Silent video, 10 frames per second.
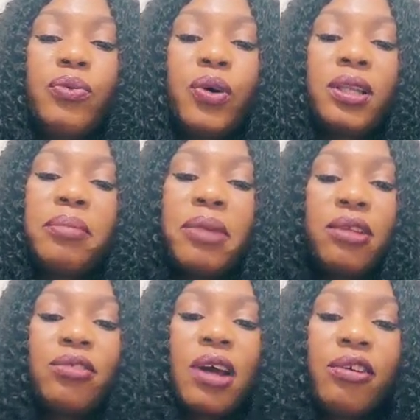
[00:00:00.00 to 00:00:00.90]

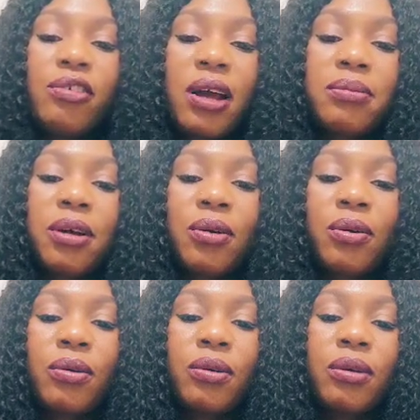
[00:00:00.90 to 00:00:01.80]
menstrual cramps,
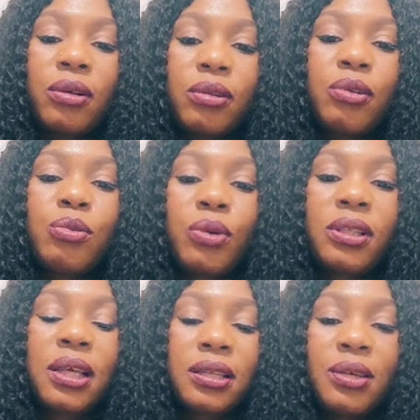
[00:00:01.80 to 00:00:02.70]
or those
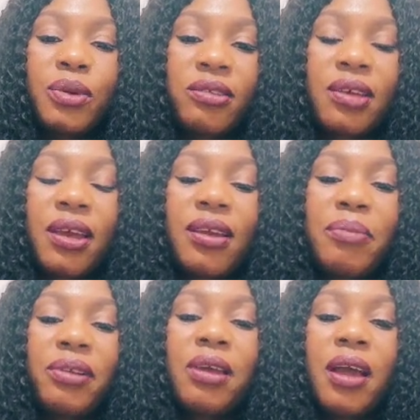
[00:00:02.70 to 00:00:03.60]
ones that they were saying,
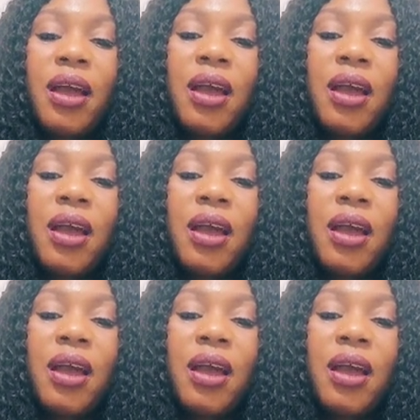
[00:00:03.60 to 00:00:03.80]
but